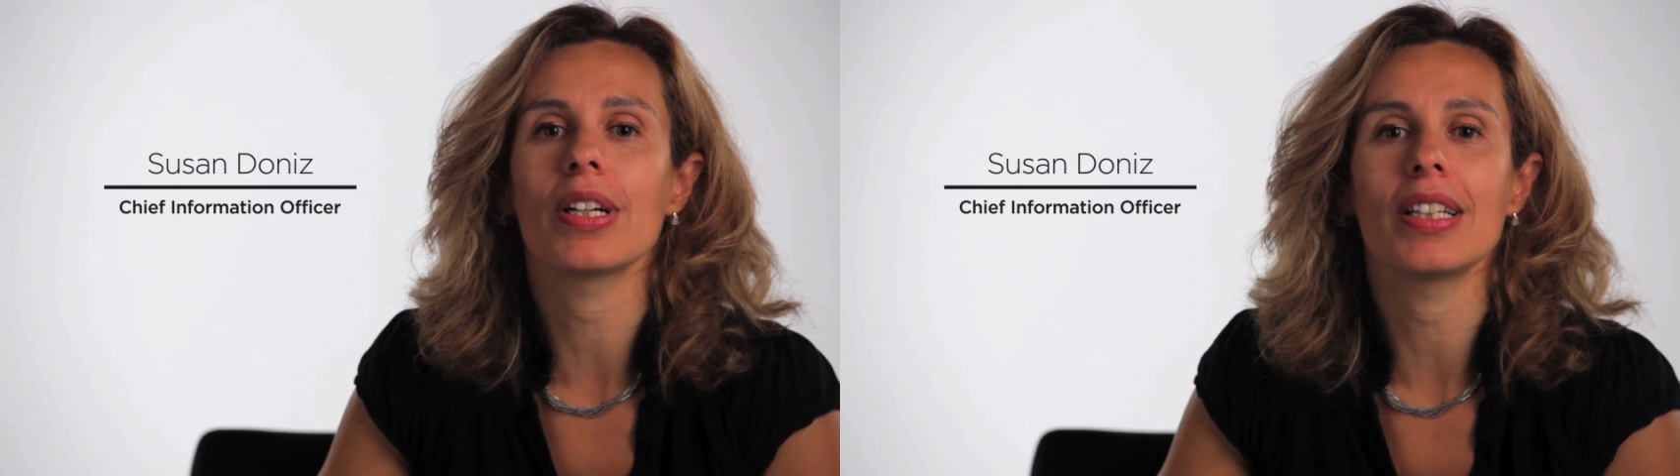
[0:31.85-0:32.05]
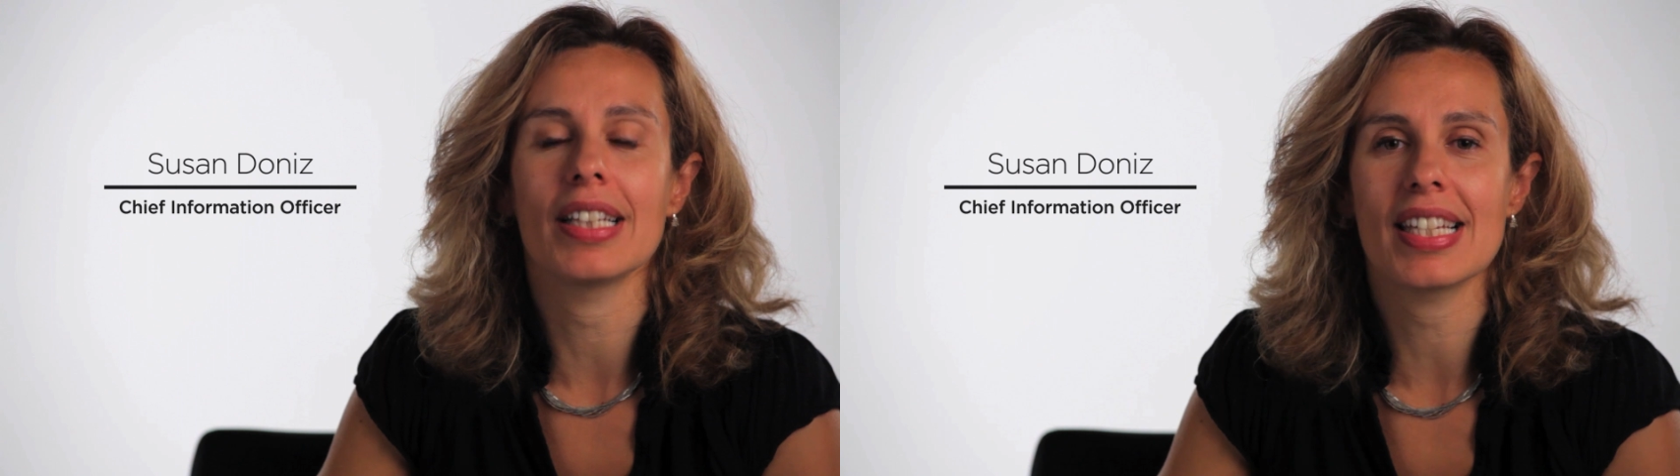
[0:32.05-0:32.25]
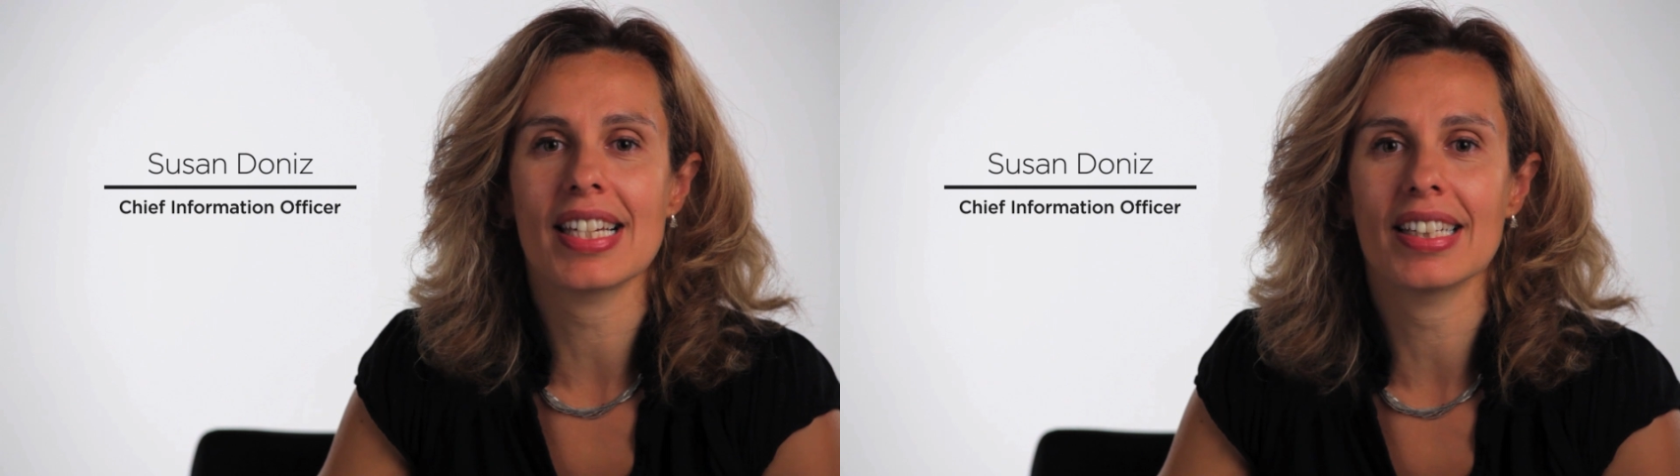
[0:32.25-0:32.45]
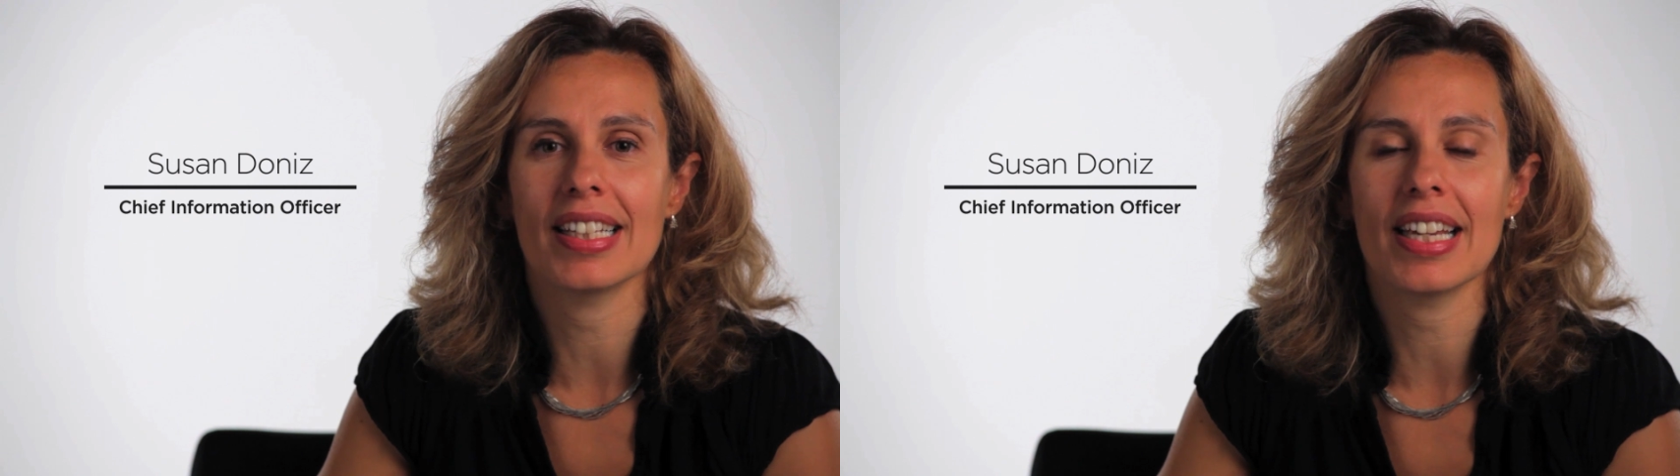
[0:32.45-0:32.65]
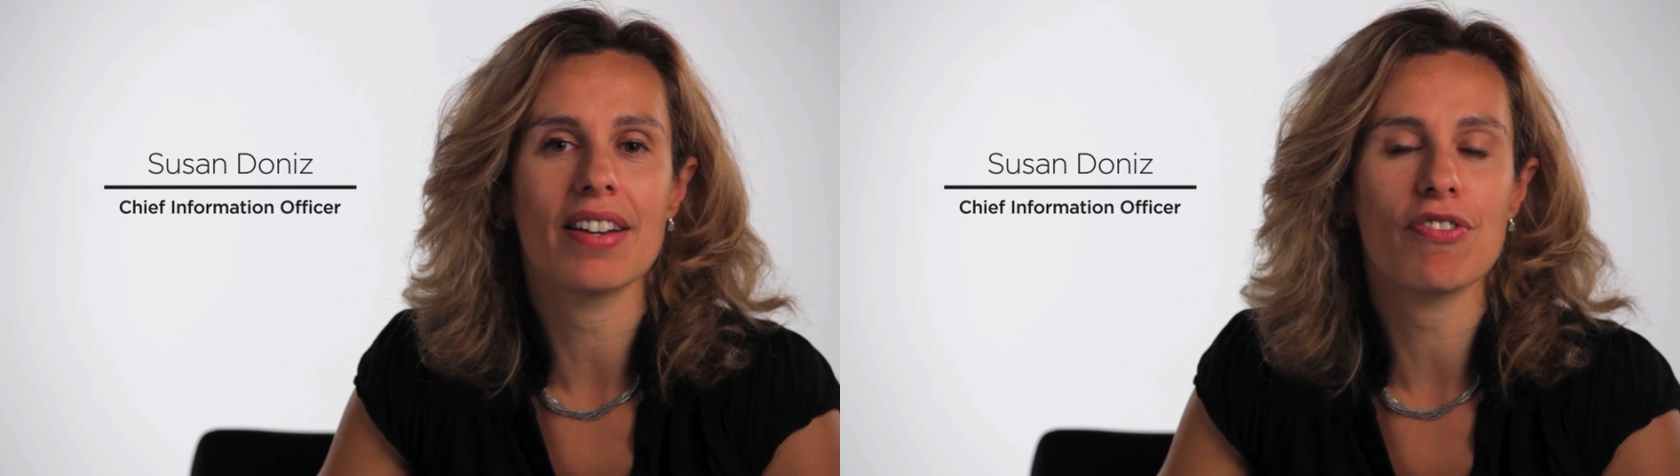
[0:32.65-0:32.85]

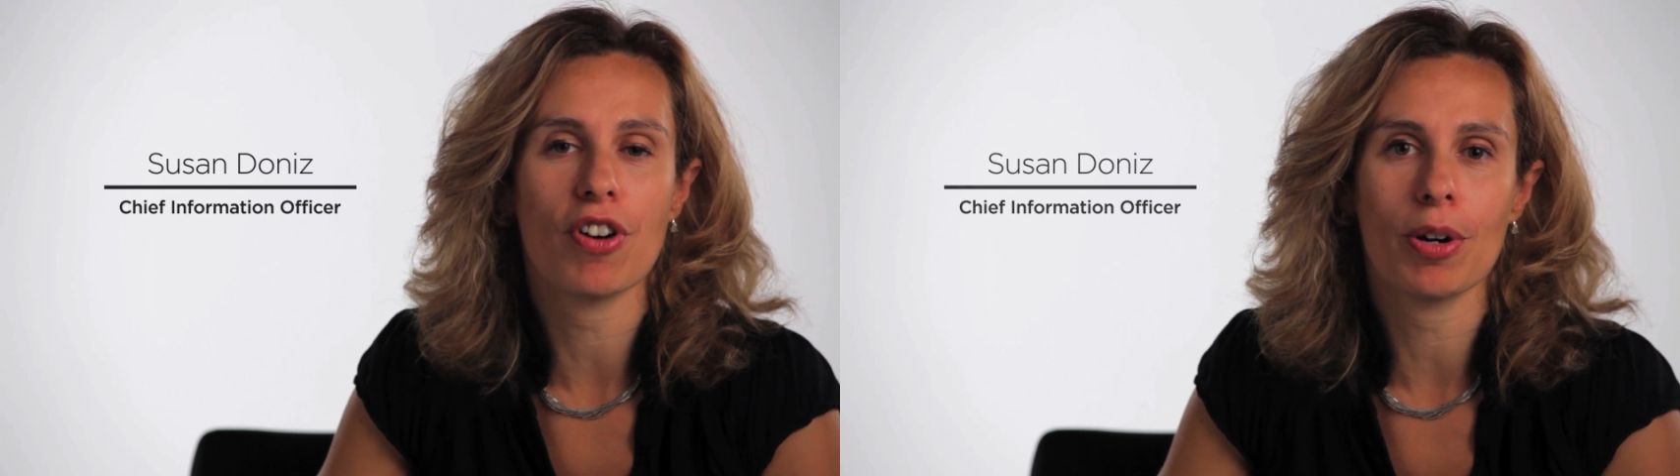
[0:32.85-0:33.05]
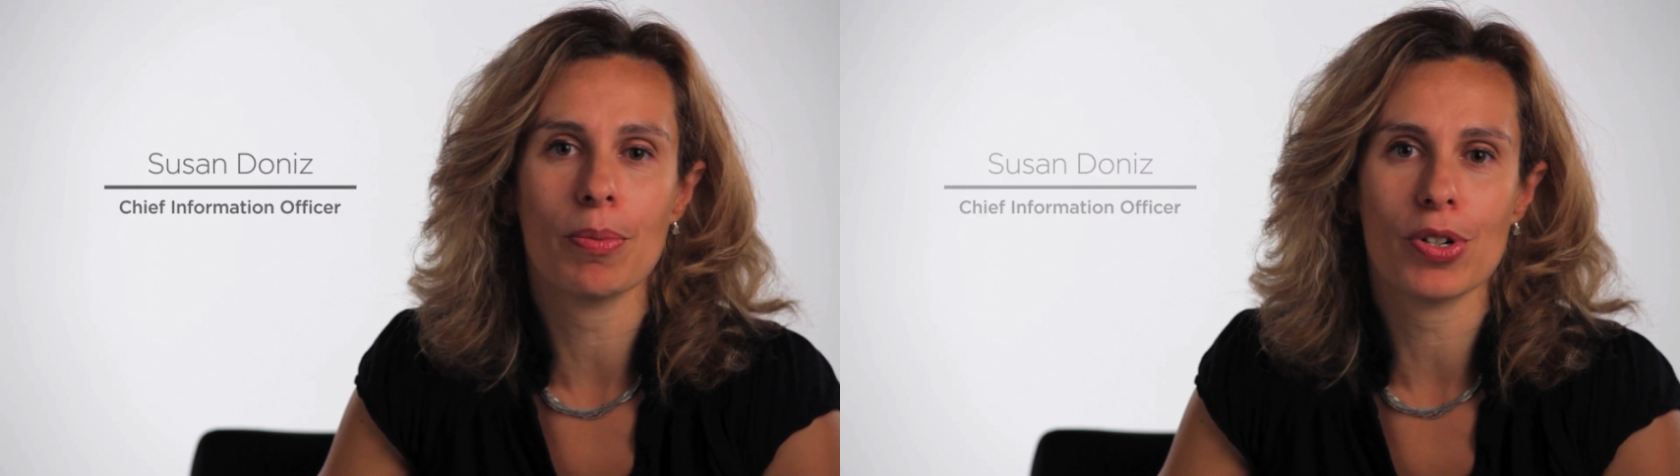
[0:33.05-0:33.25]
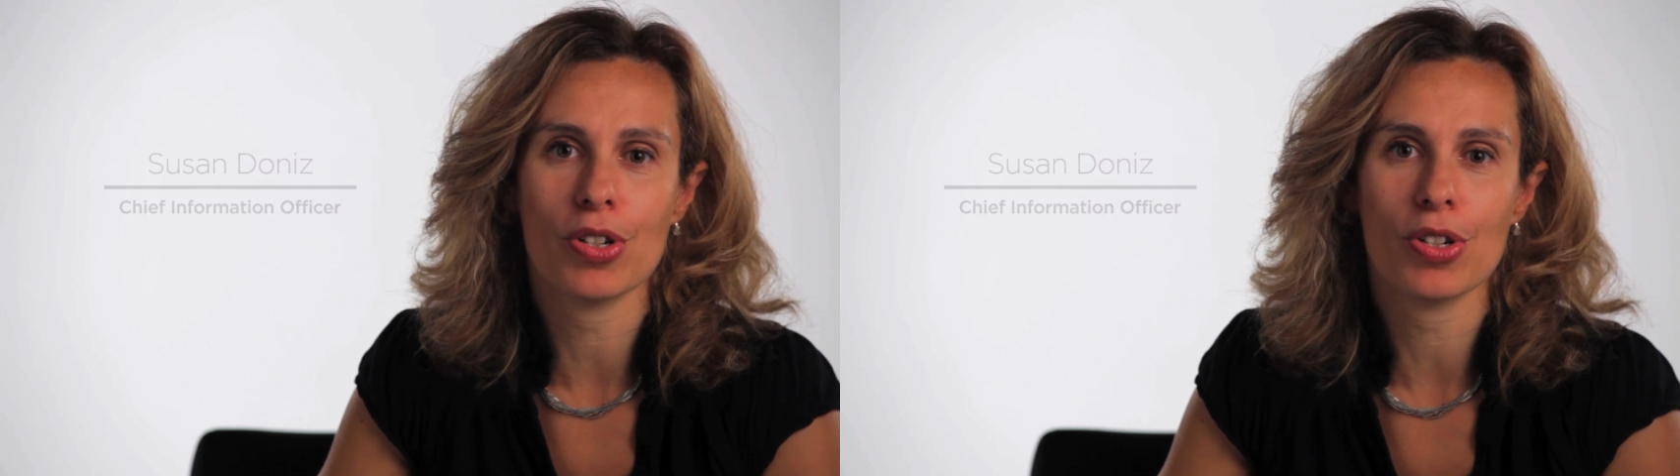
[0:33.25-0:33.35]
holistically and far more